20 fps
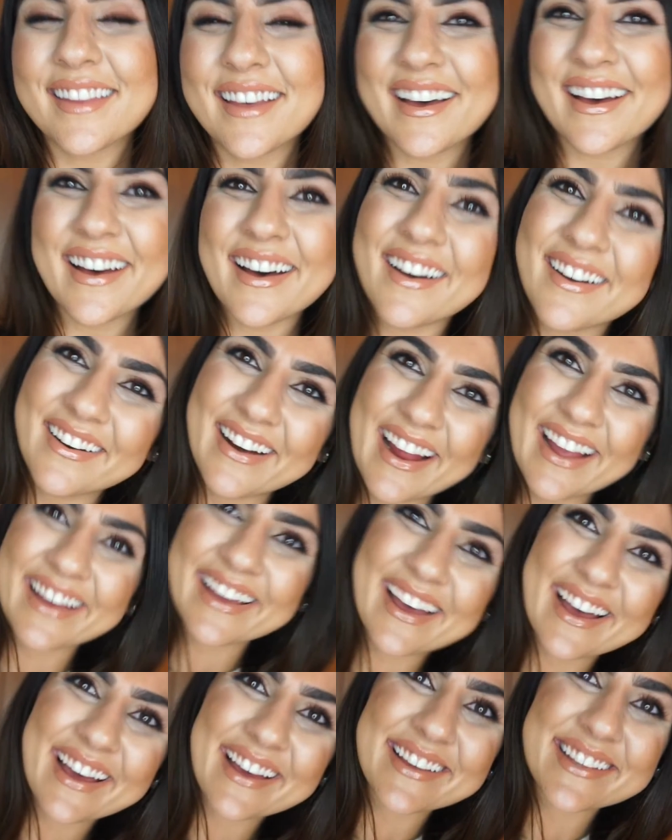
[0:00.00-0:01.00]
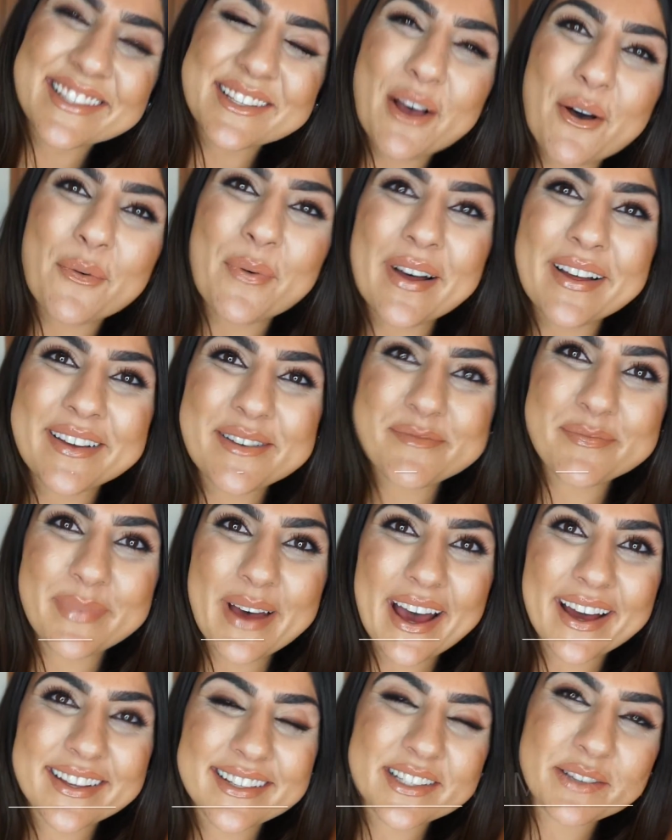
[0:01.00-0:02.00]
Alright guys, welcome
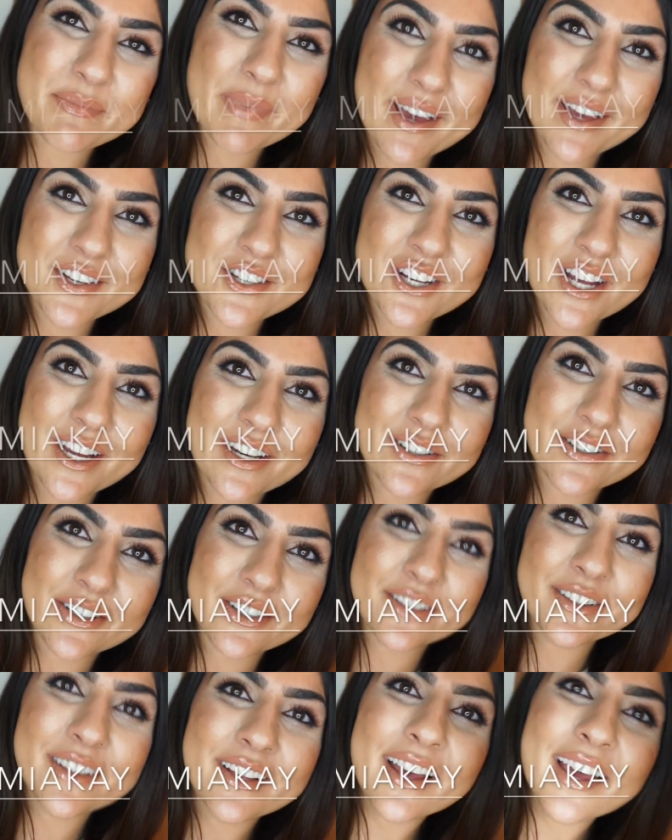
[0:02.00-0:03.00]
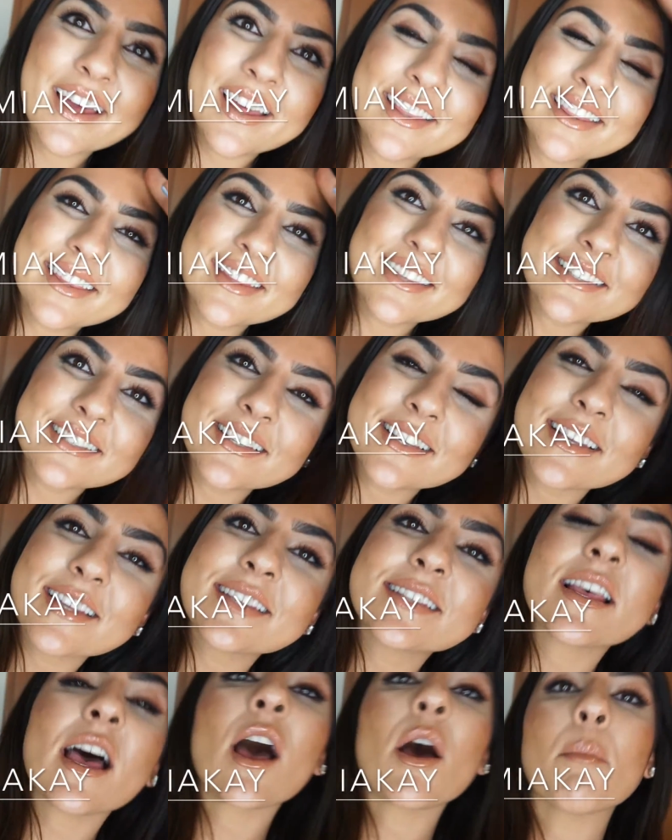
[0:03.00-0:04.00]
back to my channel. This
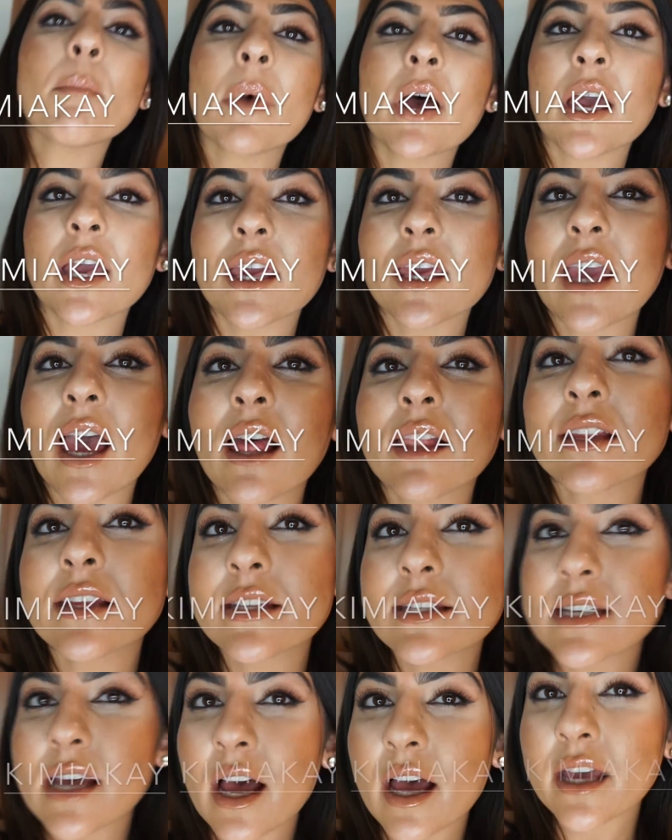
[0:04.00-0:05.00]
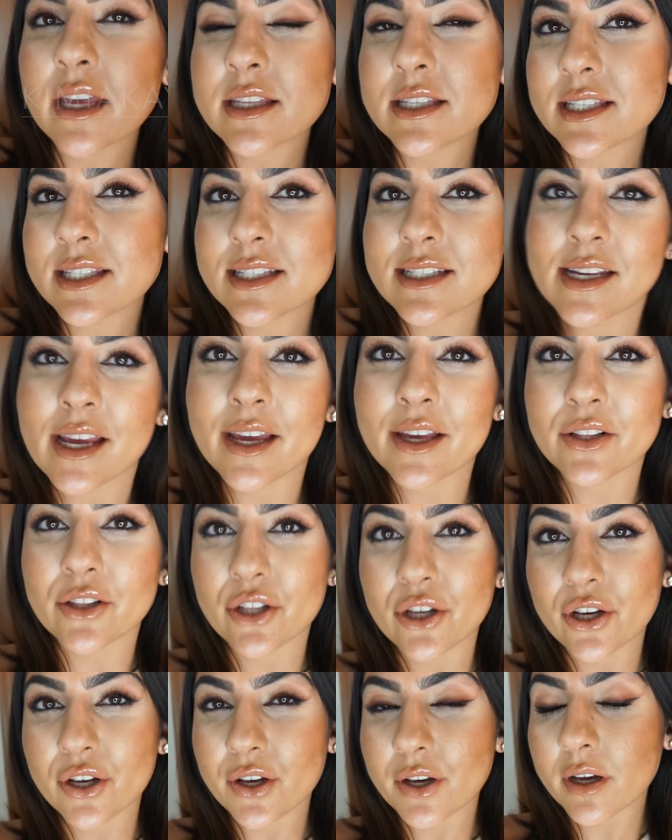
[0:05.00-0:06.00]
is my Galentines Day
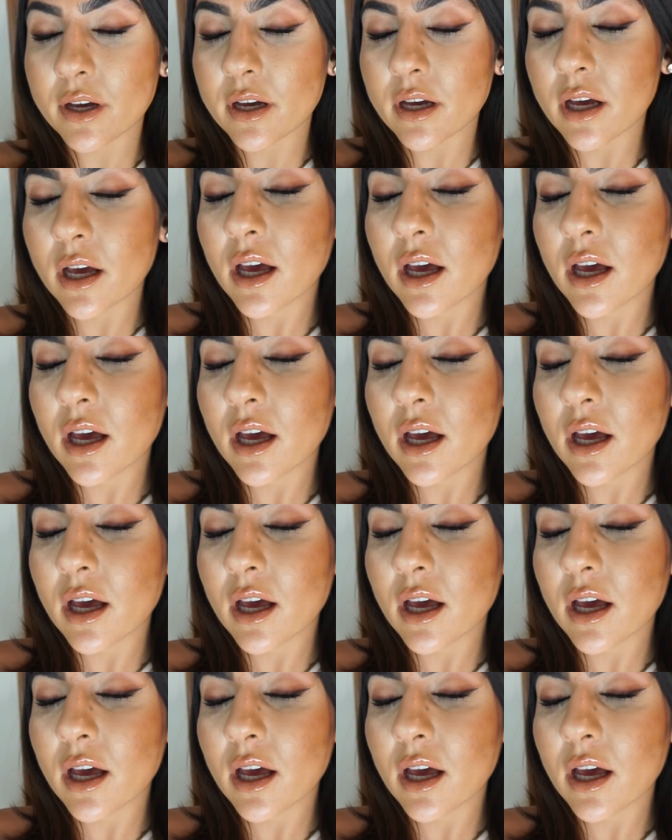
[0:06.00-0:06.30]
look.